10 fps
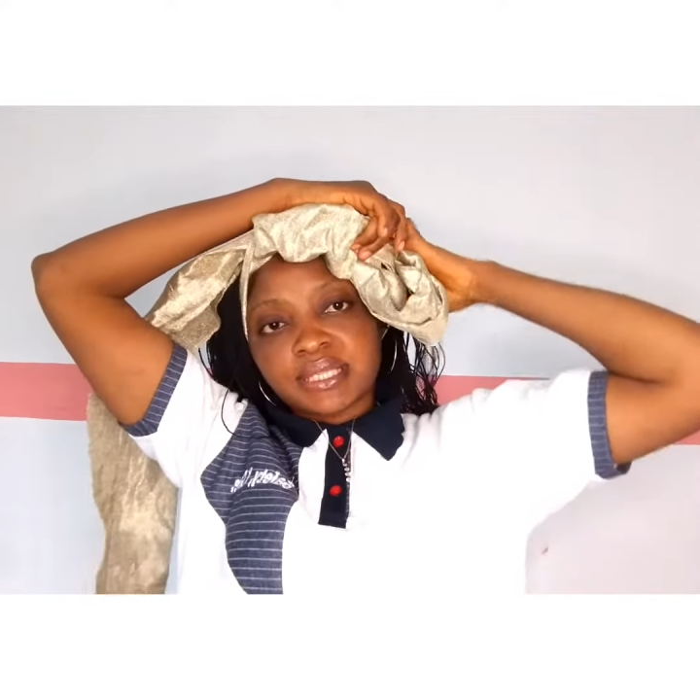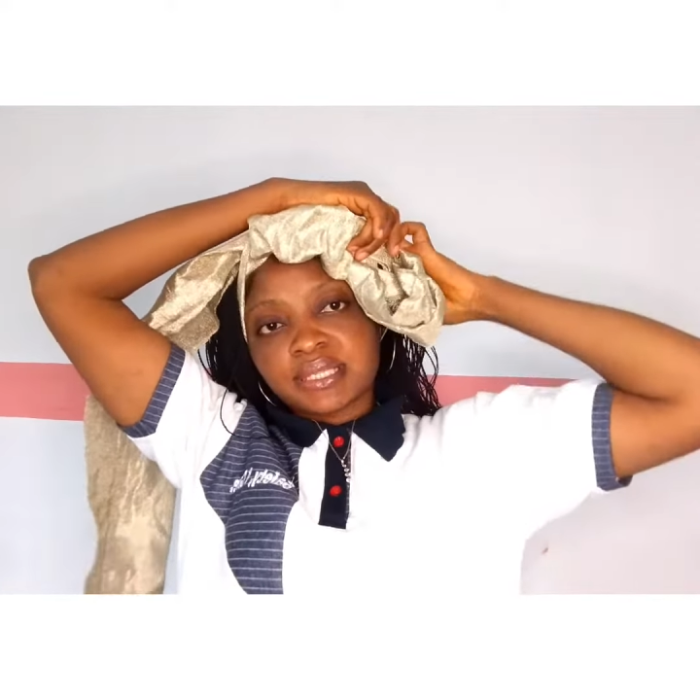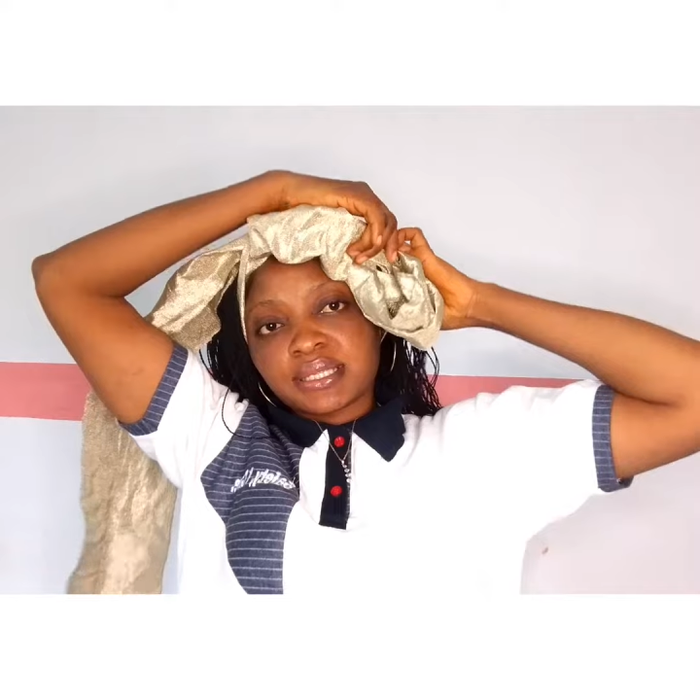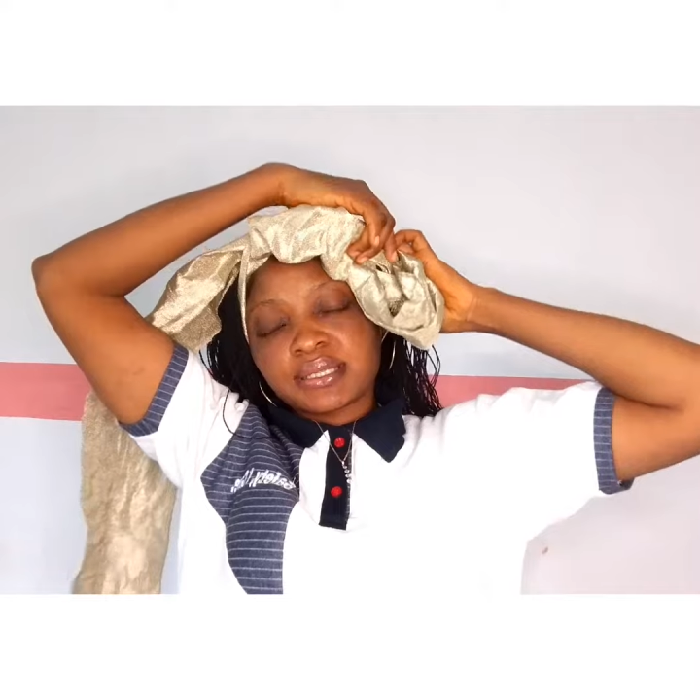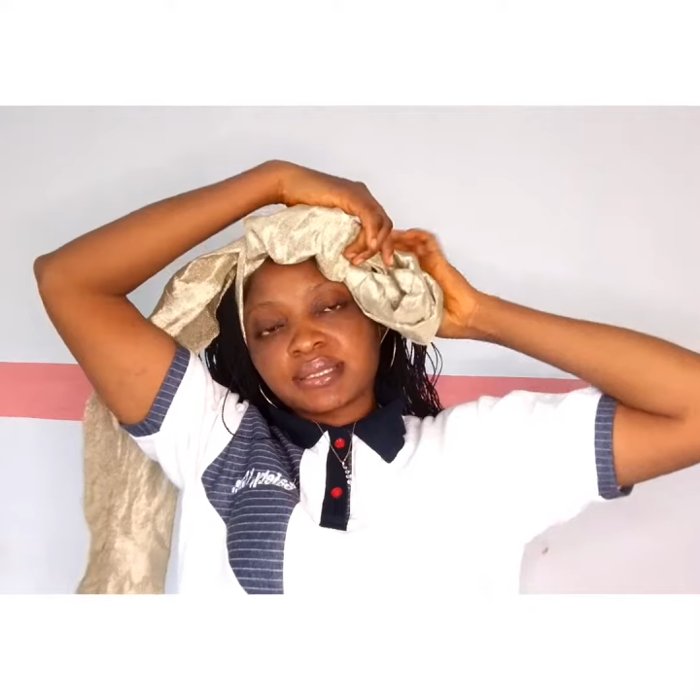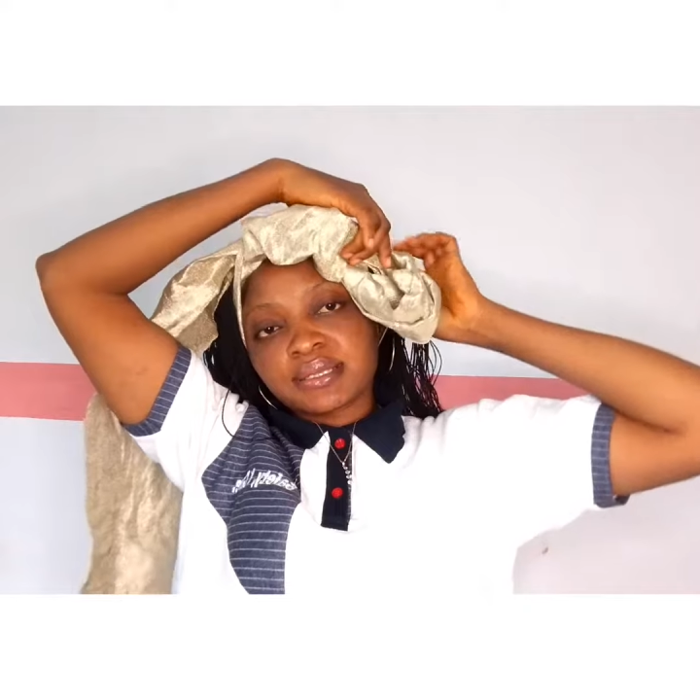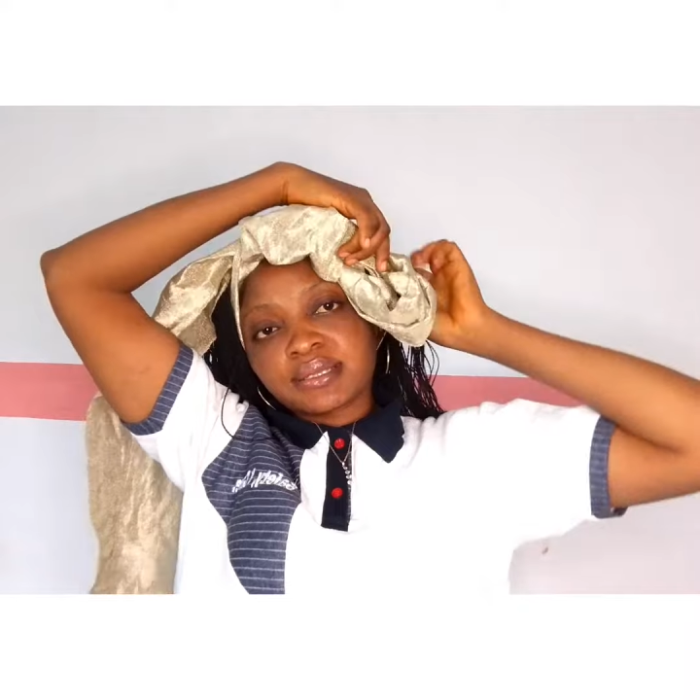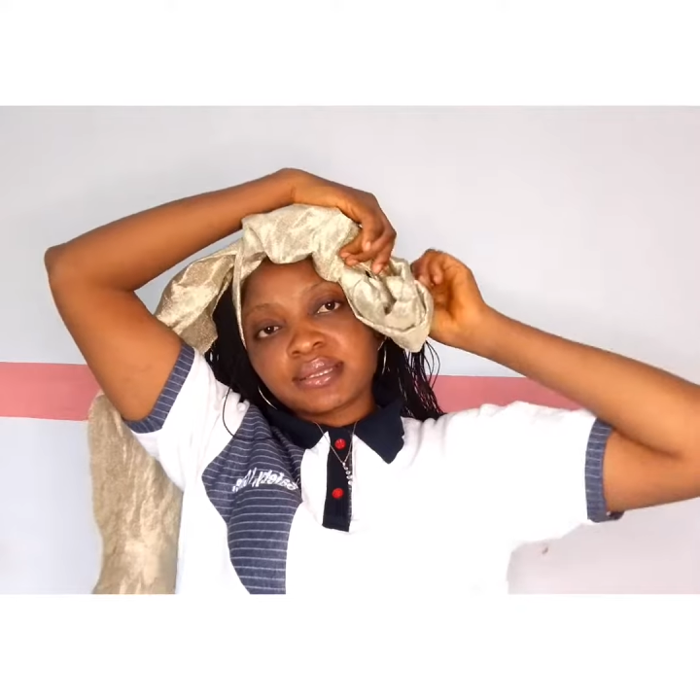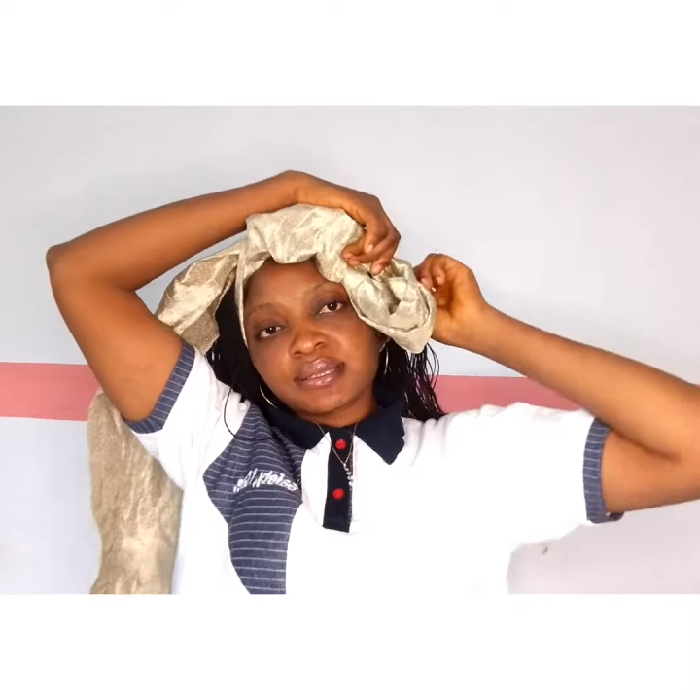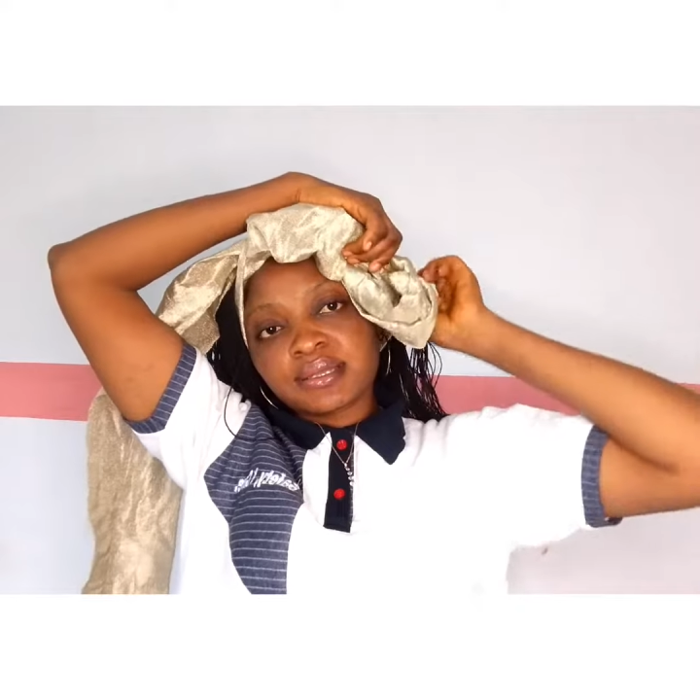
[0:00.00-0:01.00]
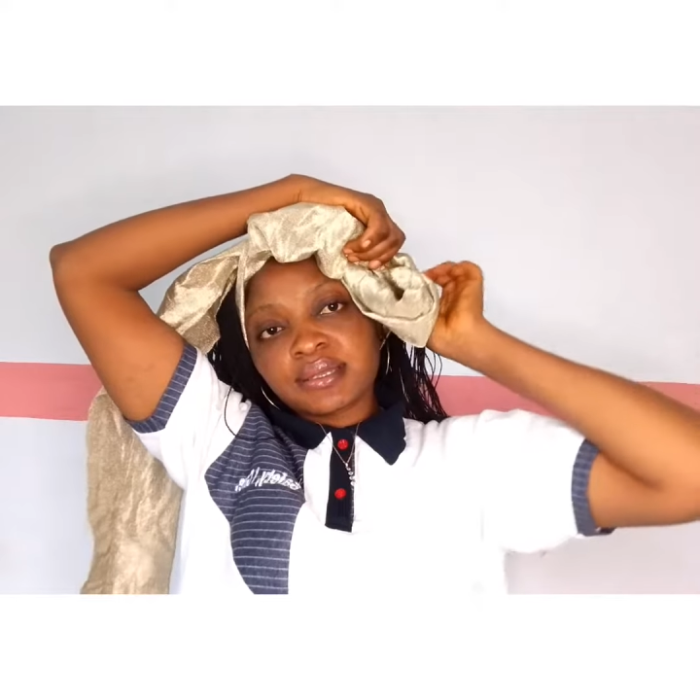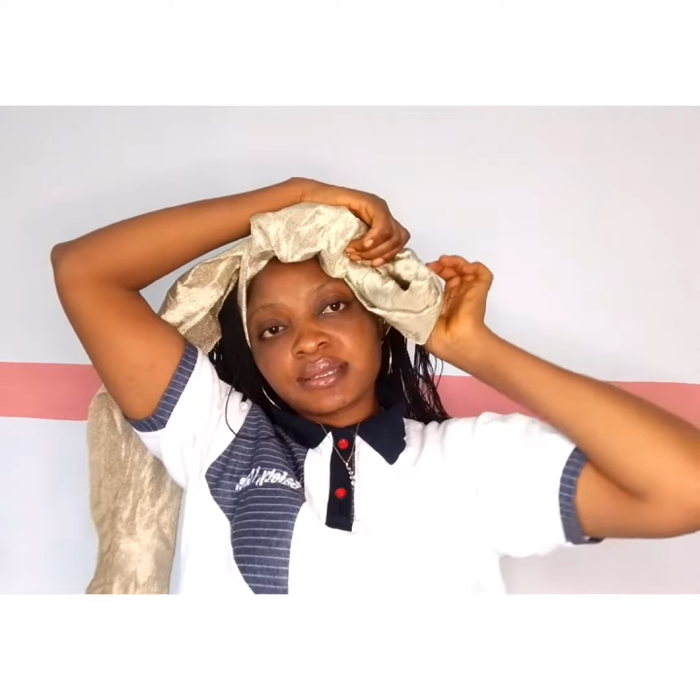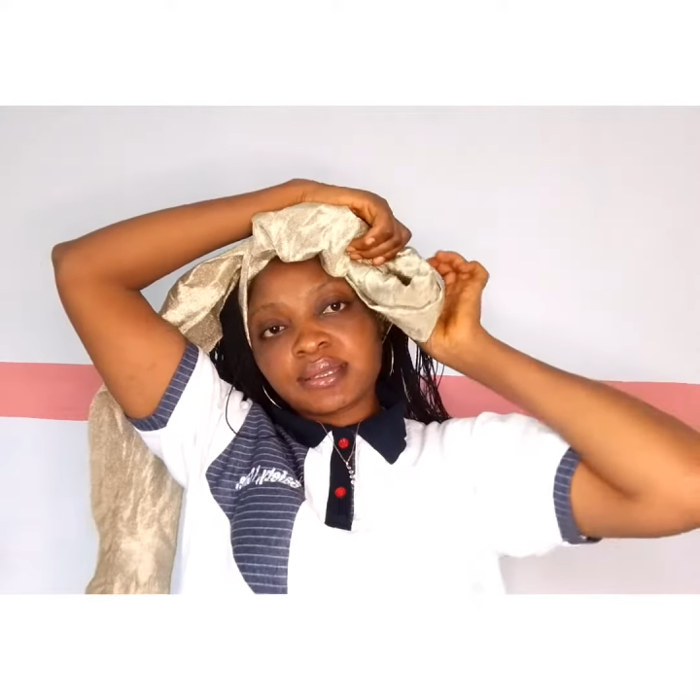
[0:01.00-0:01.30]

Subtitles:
at the front again,